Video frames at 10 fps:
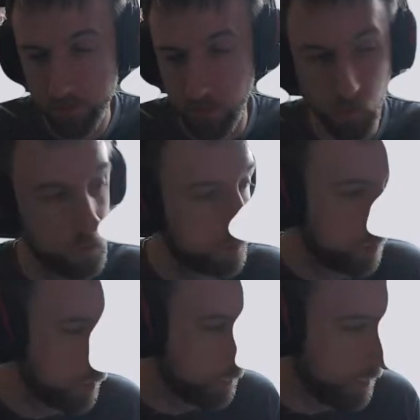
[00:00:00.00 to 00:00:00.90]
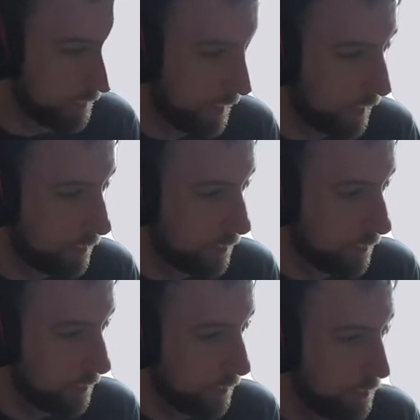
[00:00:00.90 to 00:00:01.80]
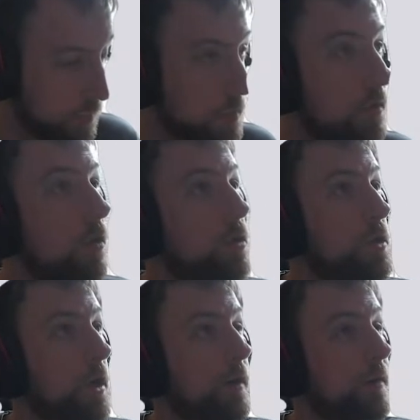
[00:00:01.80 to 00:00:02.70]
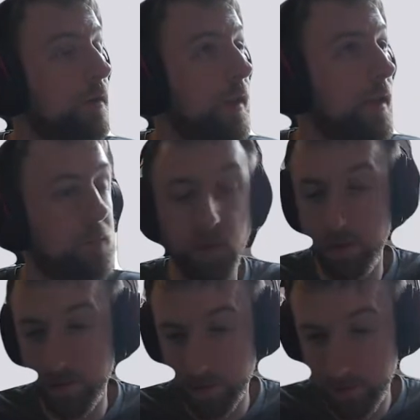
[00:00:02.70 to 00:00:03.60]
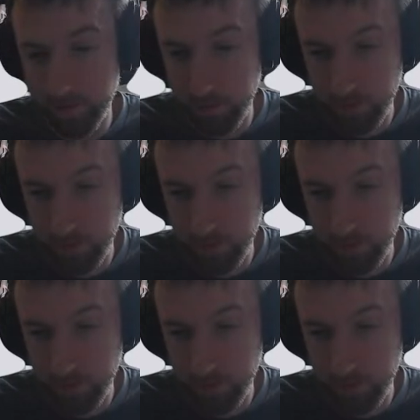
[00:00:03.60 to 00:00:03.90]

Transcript: So sorry about that. I know we're starting a little late, but let's